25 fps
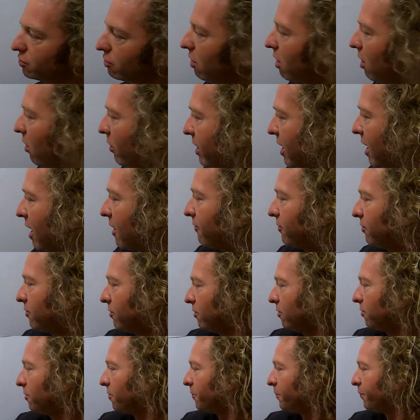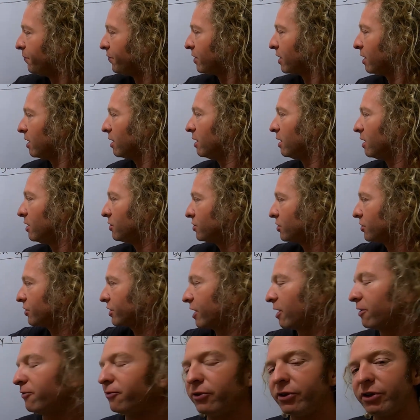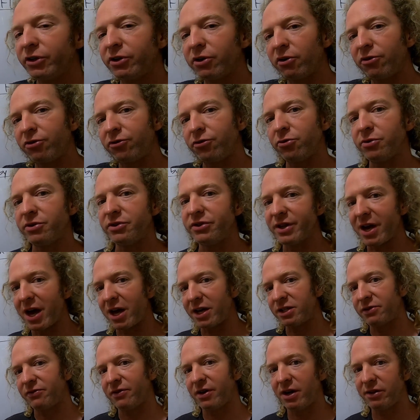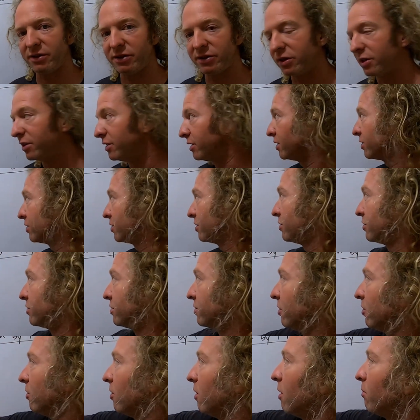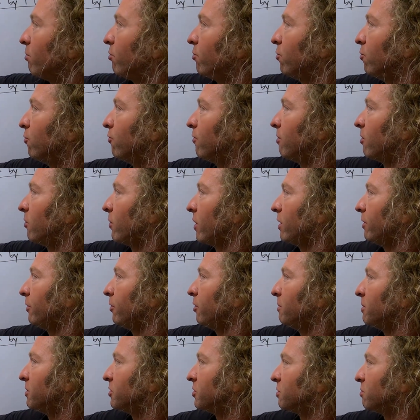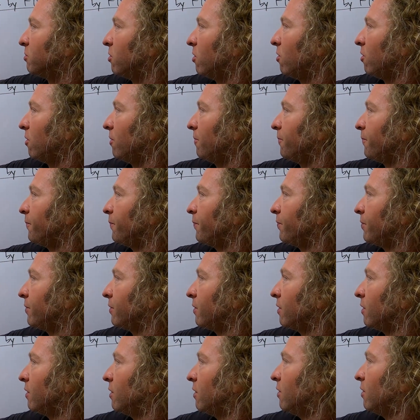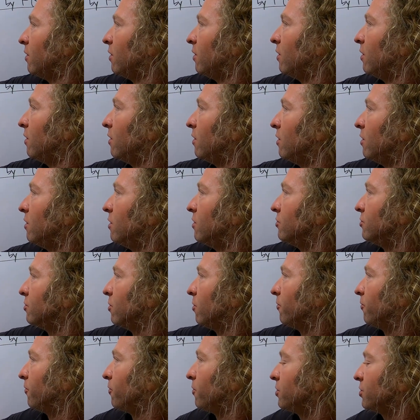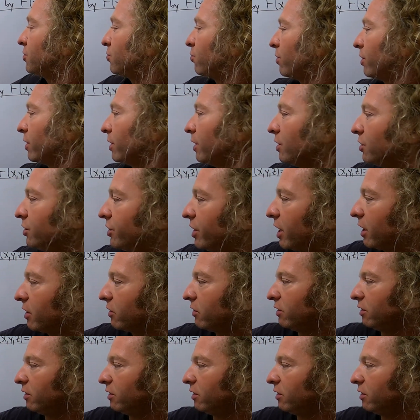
So all we have to do is just carefully go through and satisfy these conditions. So proof, I'm gonna write a little bit small. So first we're gonna check